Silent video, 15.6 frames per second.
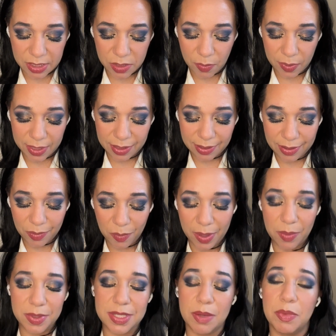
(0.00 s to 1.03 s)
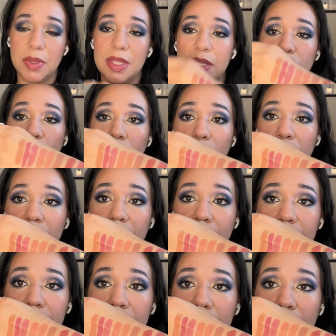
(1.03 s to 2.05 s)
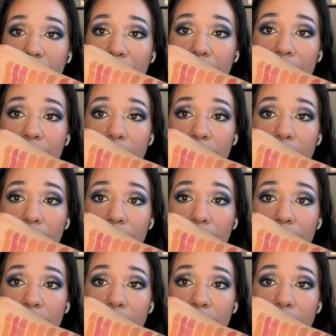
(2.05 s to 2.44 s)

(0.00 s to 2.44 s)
so I can get away with some of these warmer things here.